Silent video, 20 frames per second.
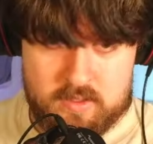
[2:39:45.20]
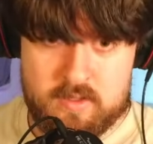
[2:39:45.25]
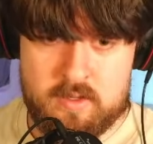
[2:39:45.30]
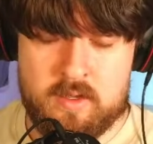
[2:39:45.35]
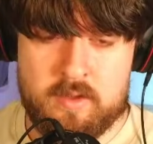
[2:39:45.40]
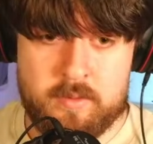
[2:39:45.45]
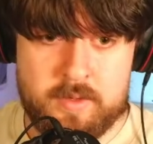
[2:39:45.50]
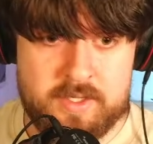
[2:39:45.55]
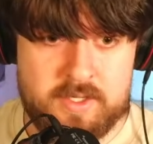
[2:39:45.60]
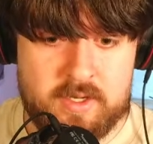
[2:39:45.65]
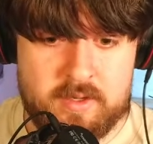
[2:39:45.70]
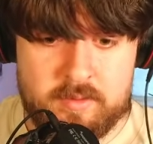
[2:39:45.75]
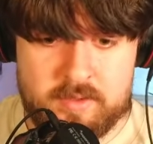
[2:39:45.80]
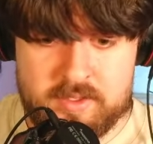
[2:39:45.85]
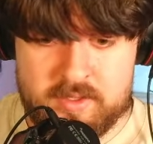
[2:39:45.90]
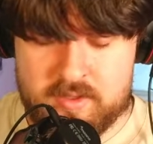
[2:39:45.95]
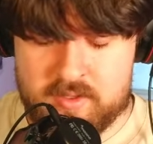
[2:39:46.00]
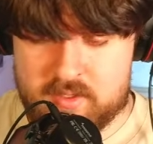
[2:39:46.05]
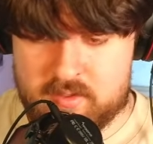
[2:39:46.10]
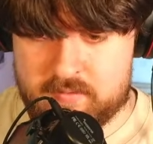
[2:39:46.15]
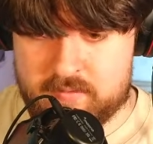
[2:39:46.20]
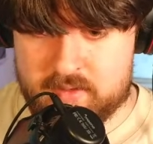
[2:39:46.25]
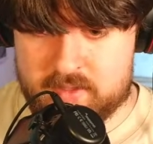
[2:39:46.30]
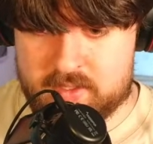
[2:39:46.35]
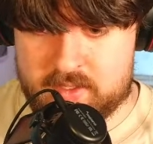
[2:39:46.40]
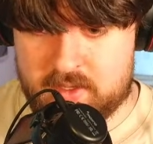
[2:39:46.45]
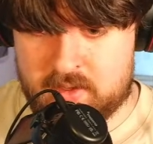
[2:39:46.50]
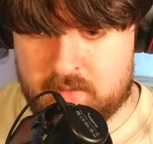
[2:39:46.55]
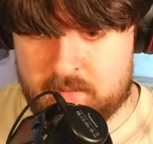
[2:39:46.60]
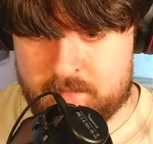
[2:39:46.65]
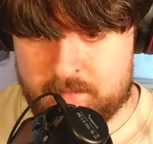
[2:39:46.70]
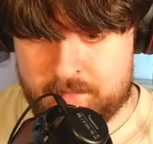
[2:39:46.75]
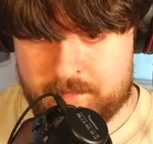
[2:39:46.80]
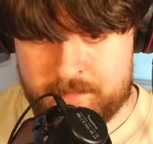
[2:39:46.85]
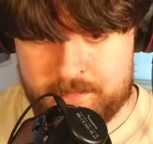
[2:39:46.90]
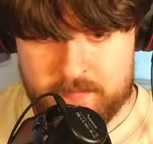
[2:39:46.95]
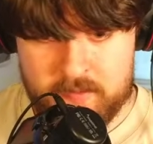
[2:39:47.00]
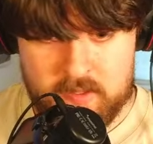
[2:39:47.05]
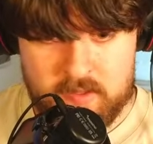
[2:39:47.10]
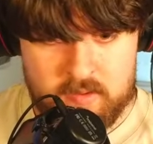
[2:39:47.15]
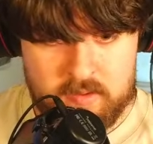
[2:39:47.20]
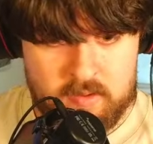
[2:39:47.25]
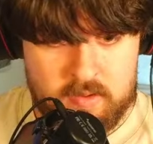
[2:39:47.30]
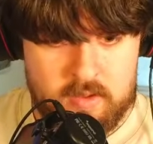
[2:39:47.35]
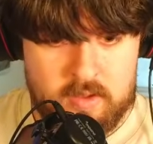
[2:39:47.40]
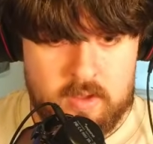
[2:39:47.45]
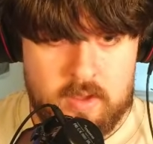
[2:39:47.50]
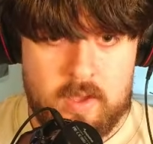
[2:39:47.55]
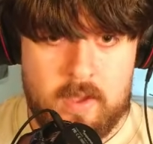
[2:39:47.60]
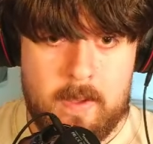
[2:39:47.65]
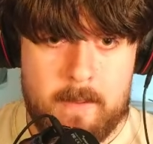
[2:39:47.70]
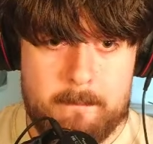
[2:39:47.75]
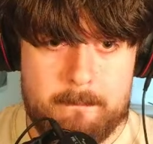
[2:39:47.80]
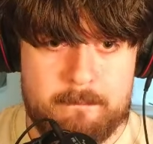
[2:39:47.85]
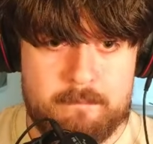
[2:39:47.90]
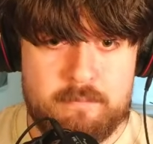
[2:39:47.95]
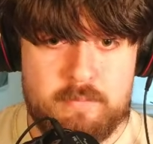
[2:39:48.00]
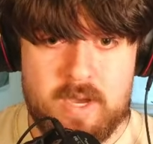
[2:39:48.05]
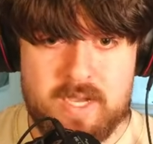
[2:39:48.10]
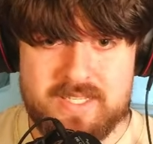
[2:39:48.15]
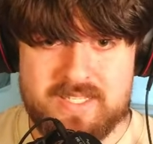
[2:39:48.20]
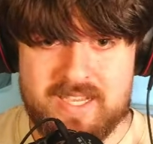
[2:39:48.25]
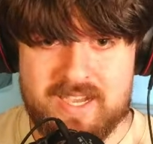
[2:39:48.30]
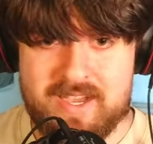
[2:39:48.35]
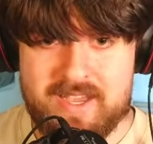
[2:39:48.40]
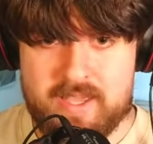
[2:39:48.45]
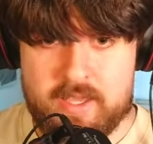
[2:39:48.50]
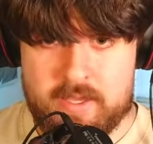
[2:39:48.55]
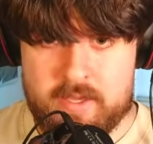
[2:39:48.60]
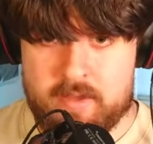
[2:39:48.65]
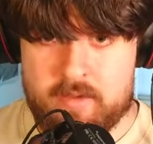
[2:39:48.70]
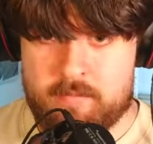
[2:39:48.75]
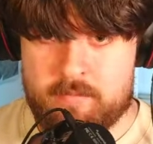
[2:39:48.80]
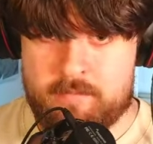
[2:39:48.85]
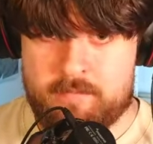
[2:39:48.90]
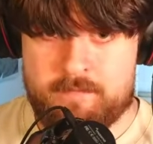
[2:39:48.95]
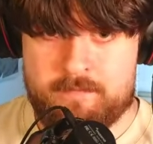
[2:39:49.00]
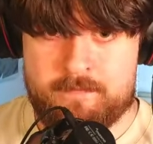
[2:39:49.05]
I wish I wasn't this fussy, but I am.